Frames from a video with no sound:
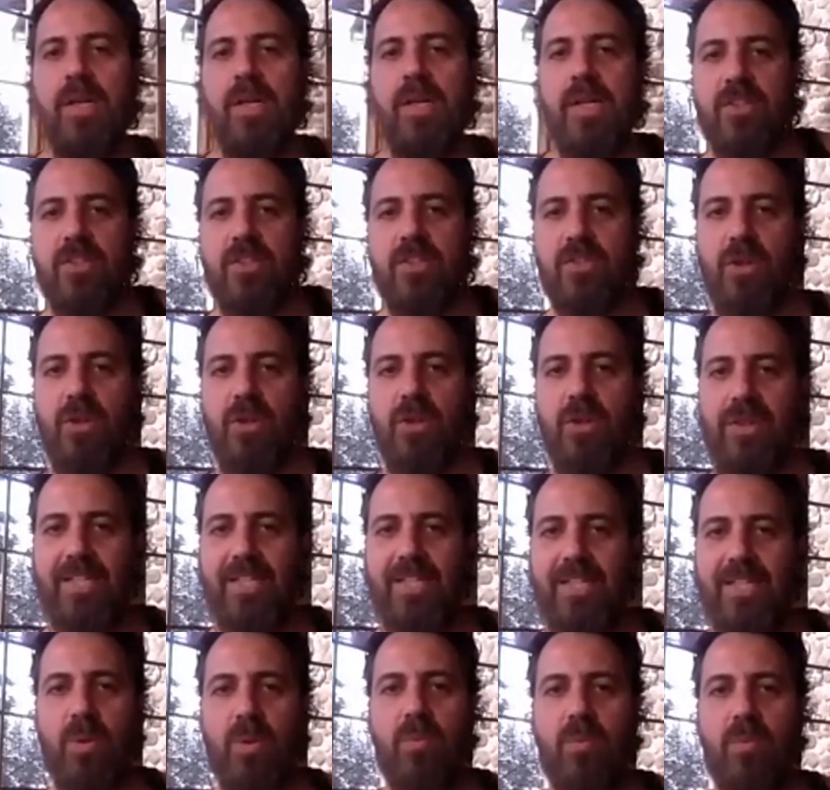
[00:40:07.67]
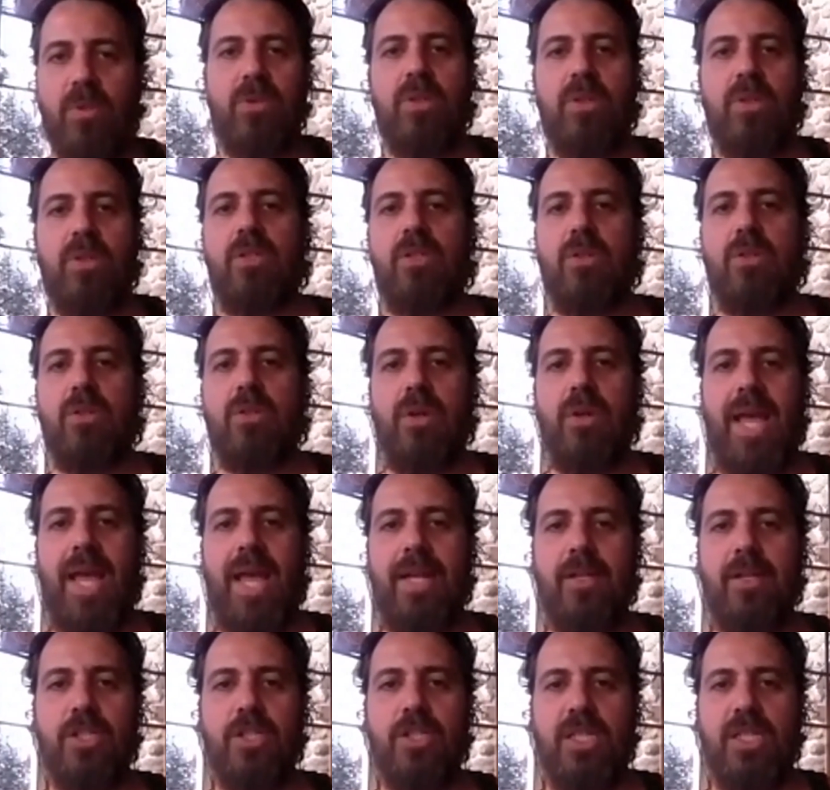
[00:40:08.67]
So that's what we're doing to
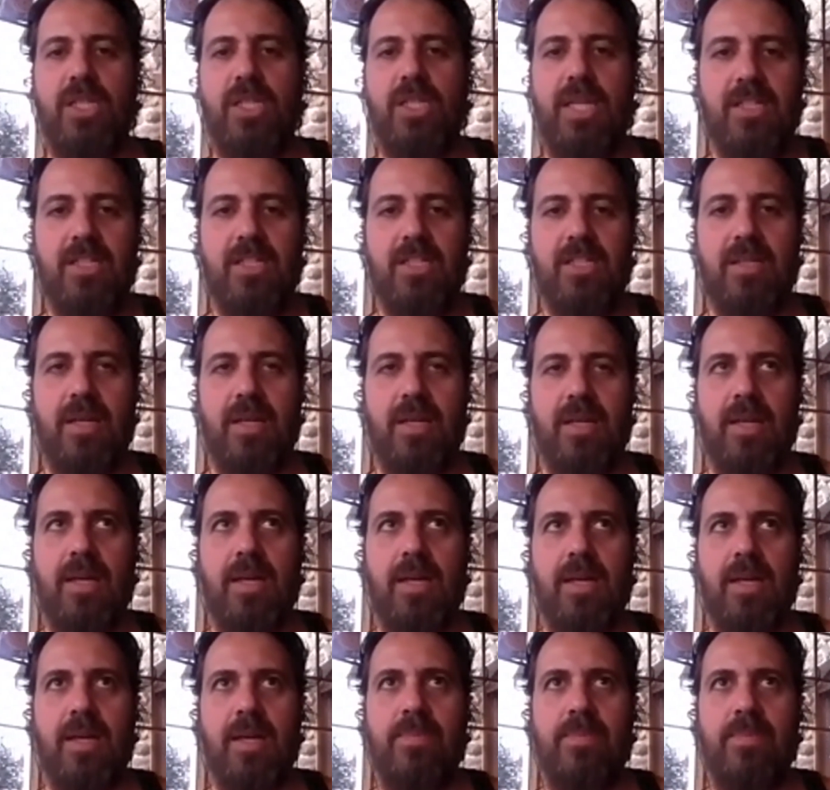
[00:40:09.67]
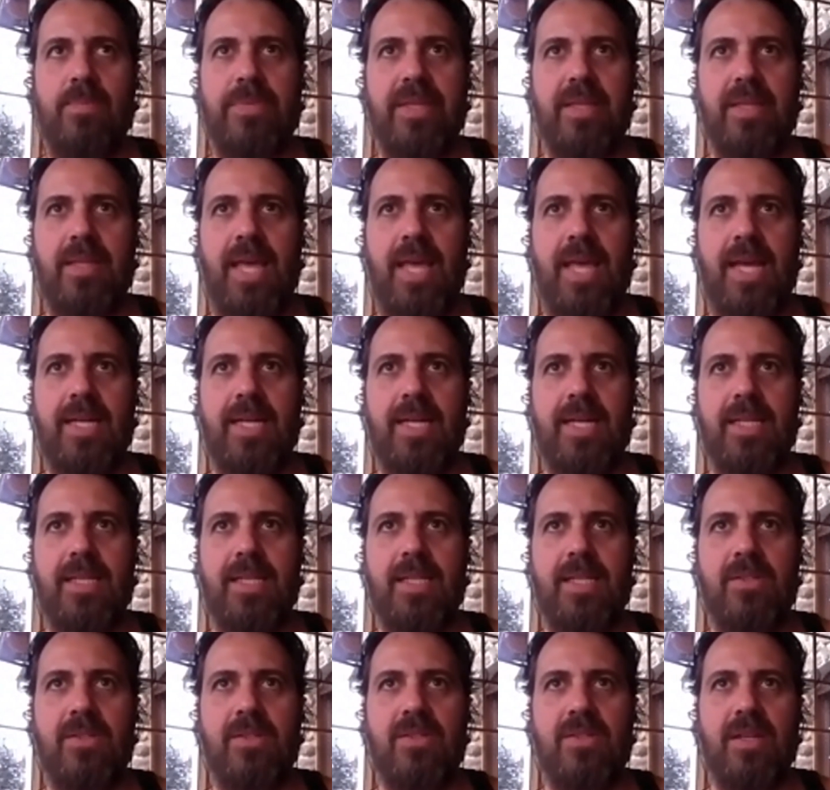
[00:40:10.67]
energy that
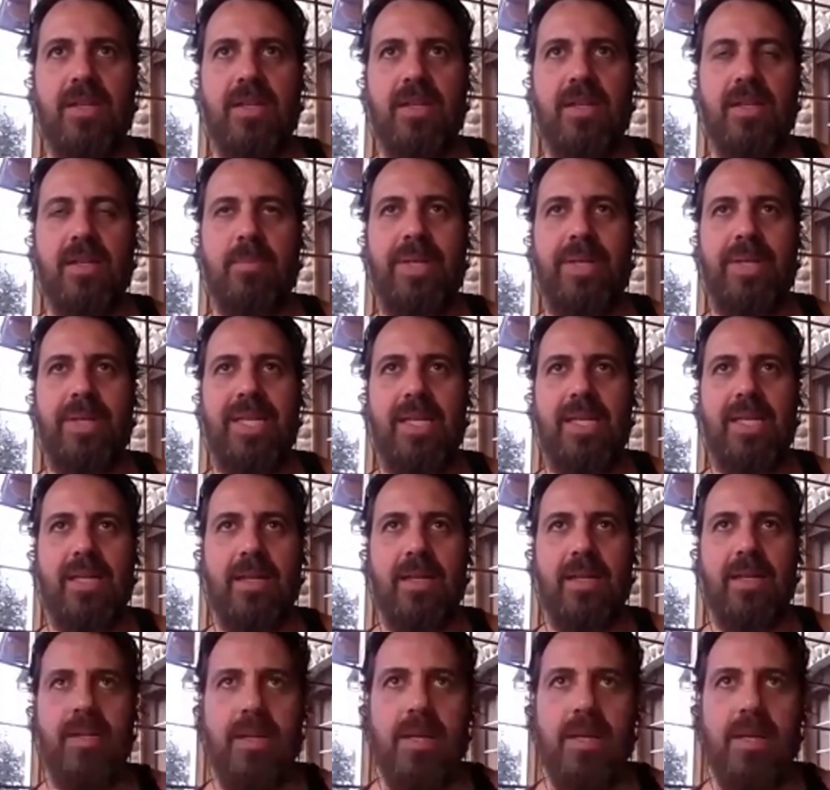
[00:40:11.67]
is being